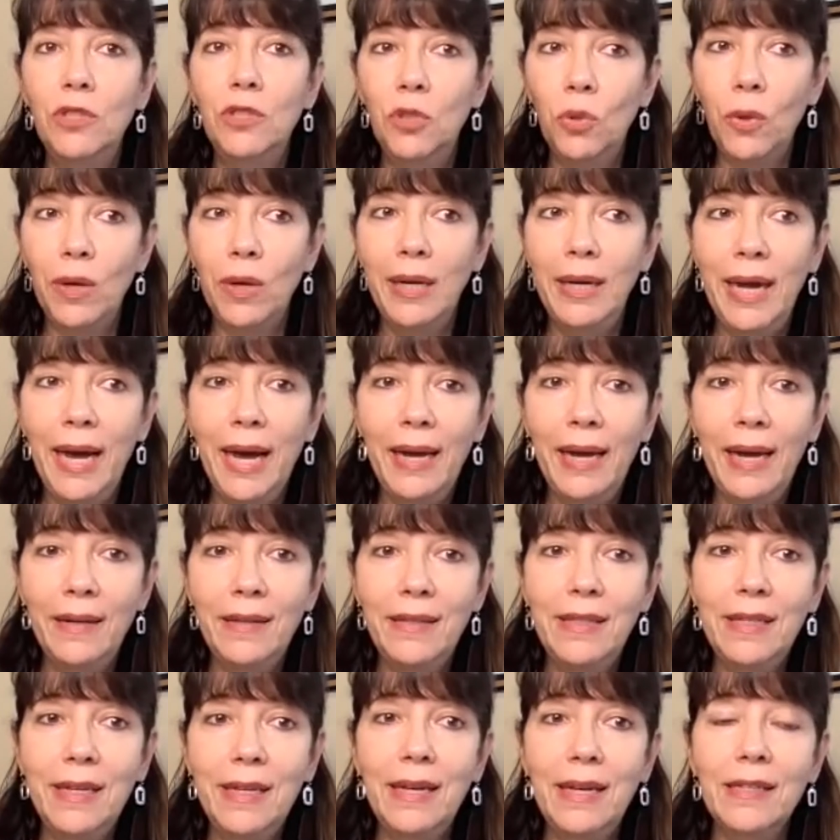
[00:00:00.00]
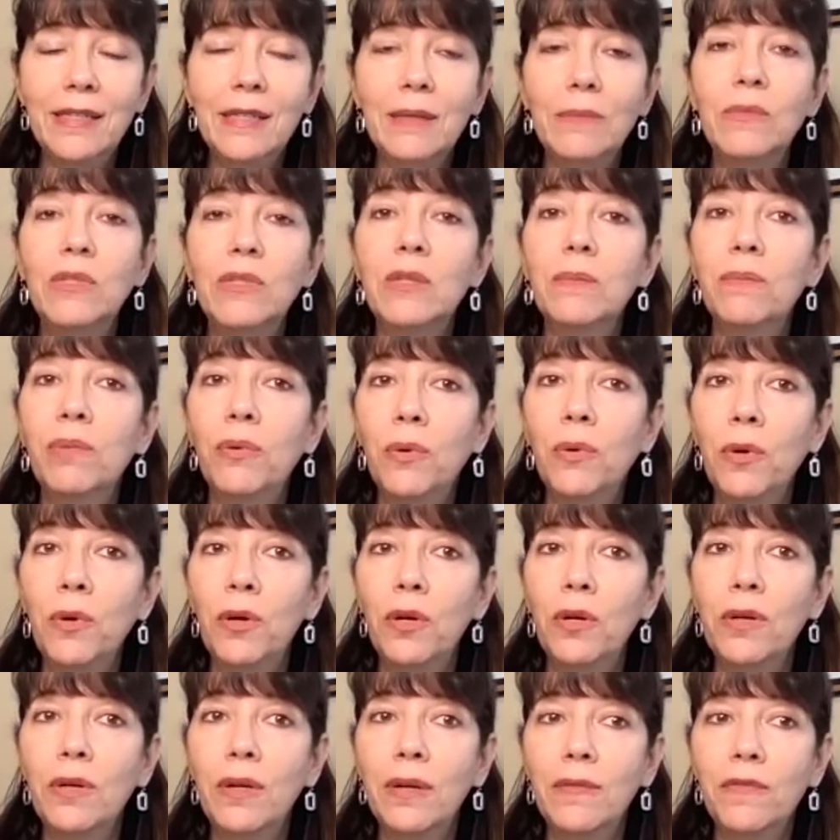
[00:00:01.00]
join ADDA to get some
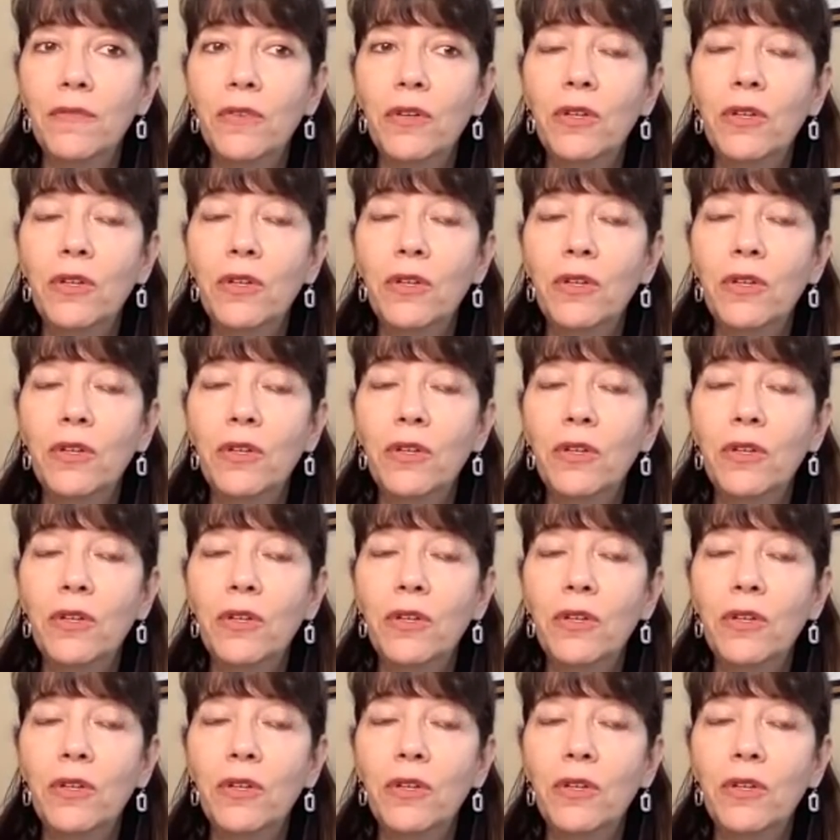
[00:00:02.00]
support